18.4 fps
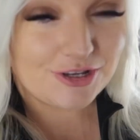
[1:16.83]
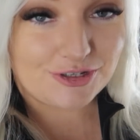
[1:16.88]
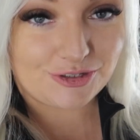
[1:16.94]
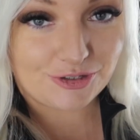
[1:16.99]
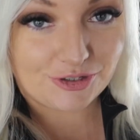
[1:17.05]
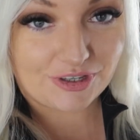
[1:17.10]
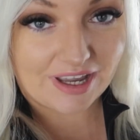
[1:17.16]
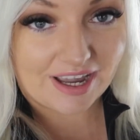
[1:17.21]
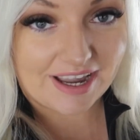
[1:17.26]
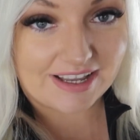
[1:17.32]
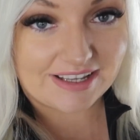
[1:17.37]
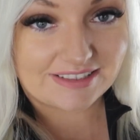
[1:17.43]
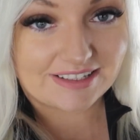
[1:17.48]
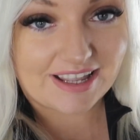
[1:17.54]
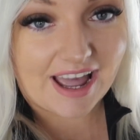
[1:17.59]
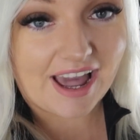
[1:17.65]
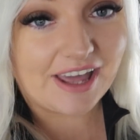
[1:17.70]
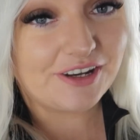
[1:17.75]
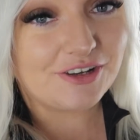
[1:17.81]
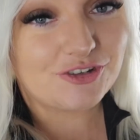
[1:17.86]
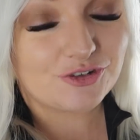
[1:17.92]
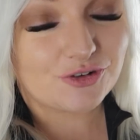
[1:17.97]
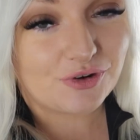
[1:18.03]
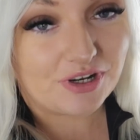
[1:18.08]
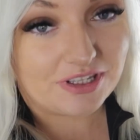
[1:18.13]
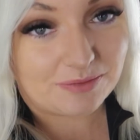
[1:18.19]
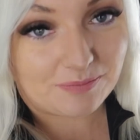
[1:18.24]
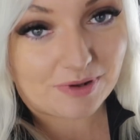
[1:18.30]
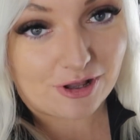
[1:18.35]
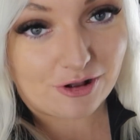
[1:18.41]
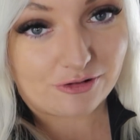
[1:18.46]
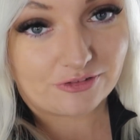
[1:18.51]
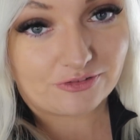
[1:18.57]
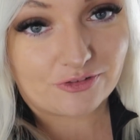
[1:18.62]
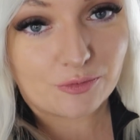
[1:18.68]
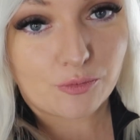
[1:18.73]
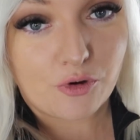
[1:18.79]
you guys can enjoy the
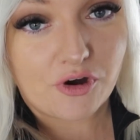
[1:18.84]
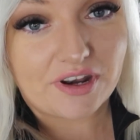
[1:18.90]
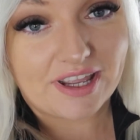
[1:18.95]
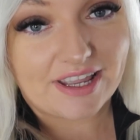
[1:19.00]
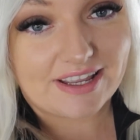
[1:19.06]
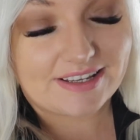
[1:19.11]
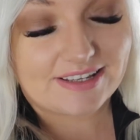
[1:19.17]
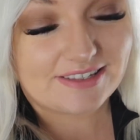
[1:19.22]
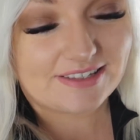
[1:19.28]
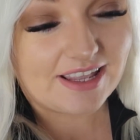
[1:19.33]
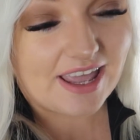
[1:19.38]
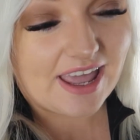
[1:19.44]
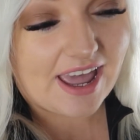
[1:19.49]
build for what it is,